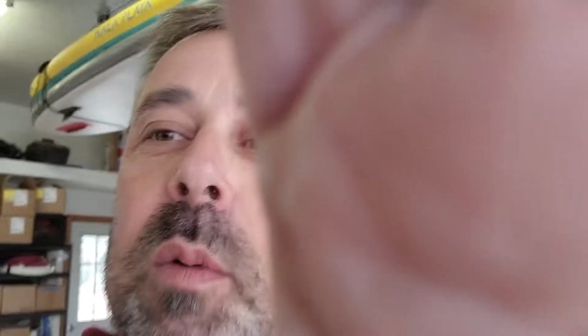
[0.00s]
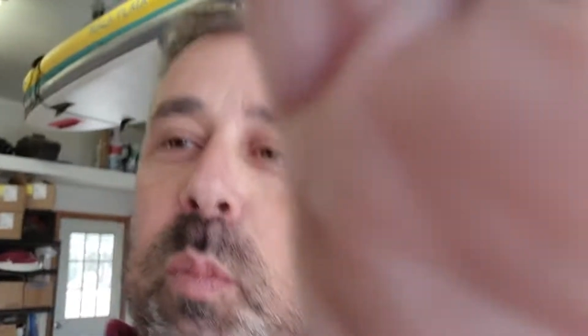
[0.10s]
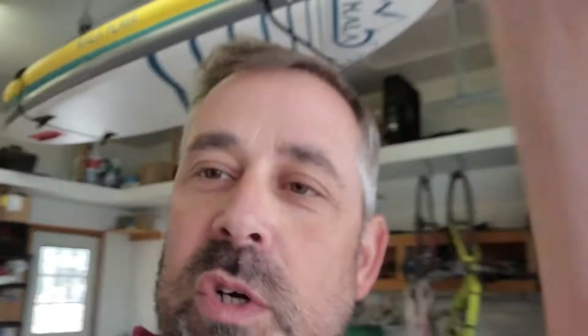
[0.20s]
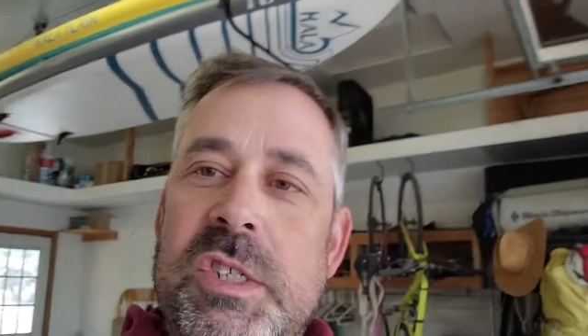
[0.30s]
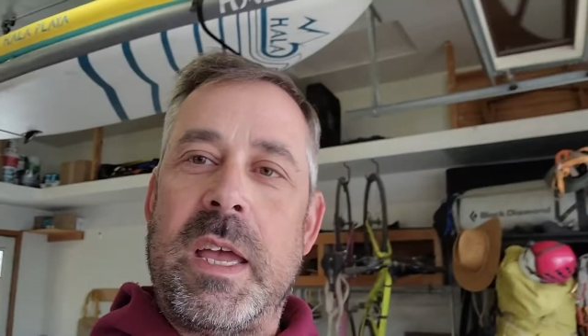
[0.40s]

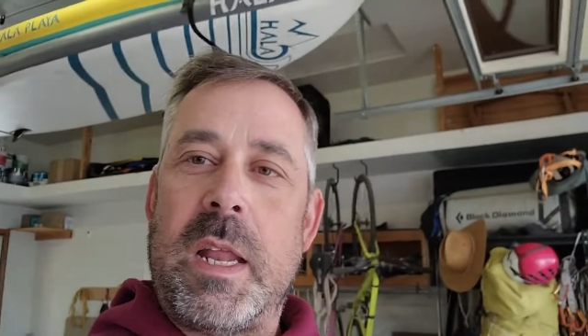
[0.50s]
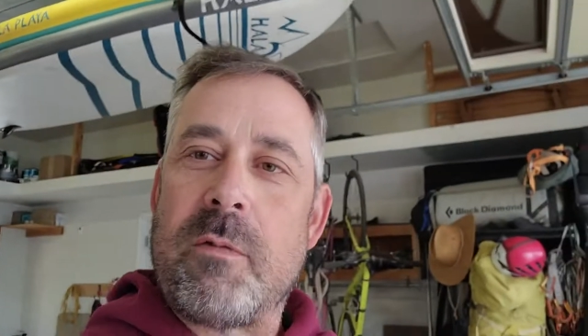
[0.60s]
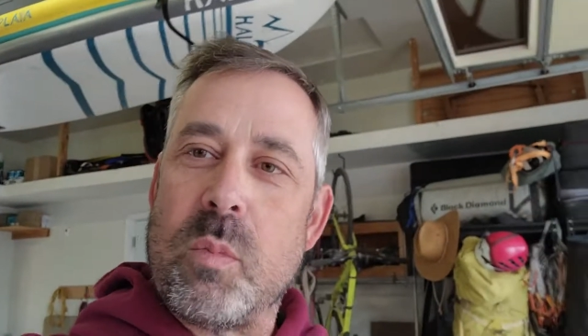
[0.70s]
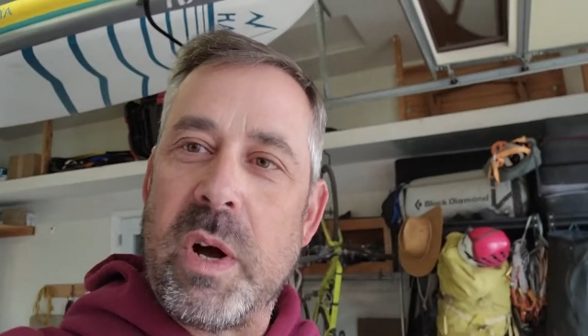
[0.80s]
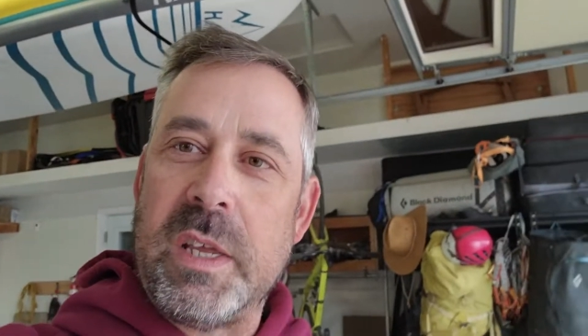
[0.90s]
Appreciate
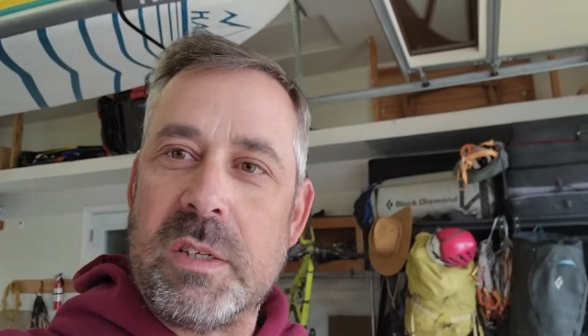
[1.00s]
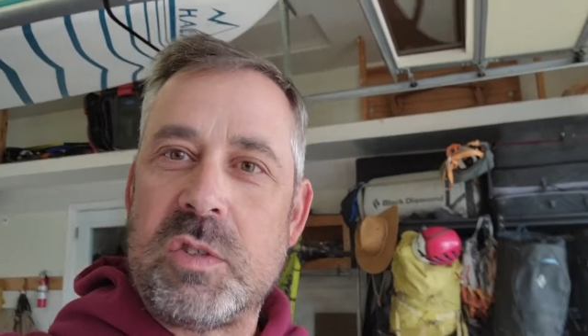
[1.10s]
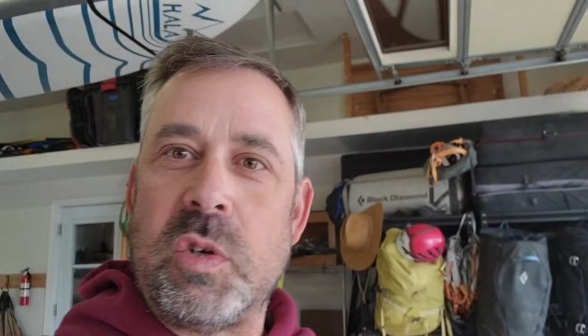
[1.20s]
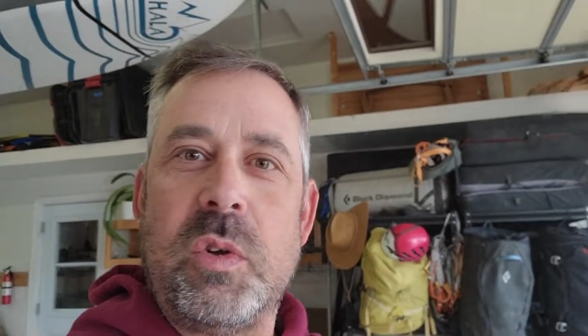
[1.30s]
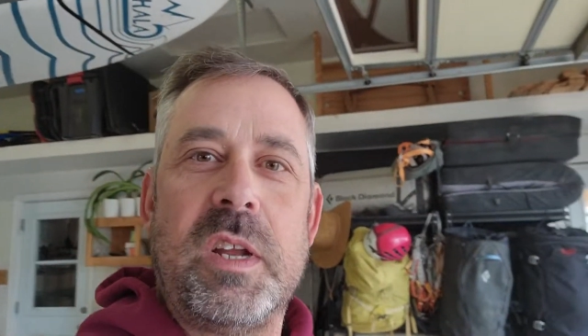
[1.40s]
everybody
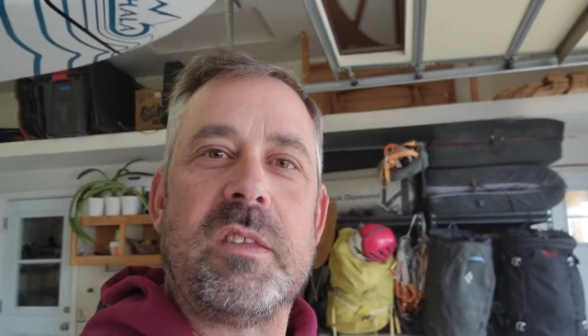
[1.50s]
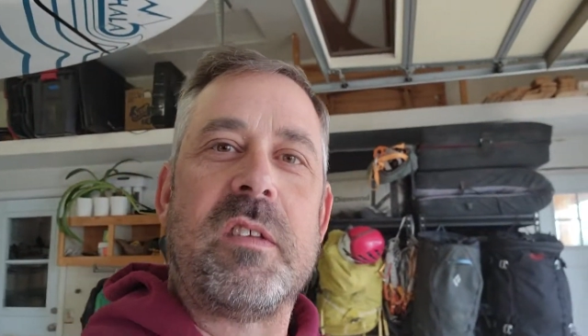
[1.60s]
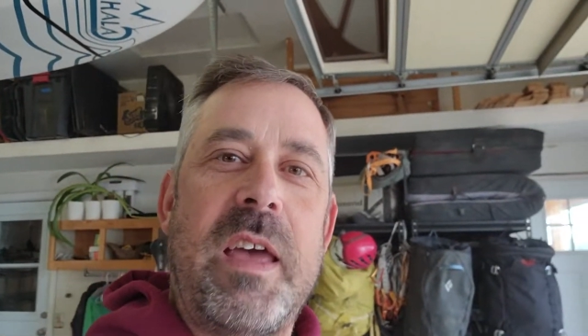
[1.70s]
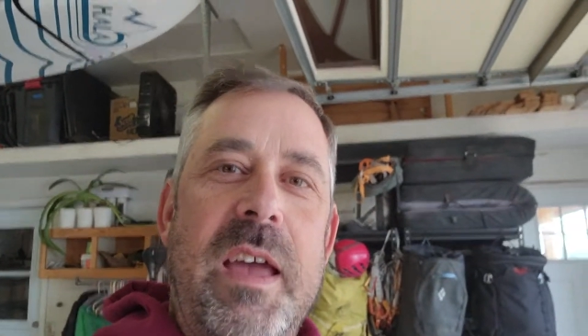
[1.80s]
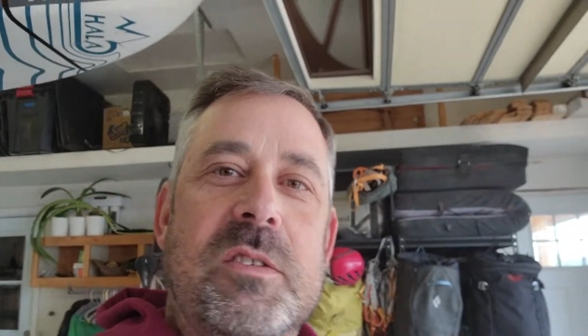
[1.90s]
tuning in
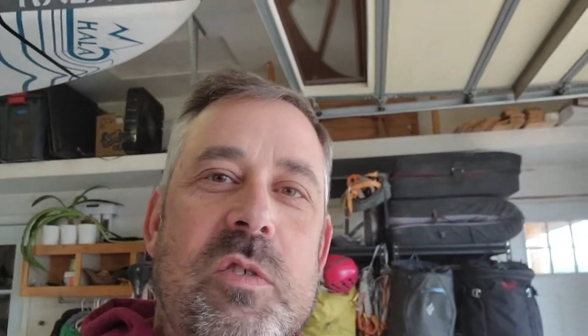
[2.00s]
today.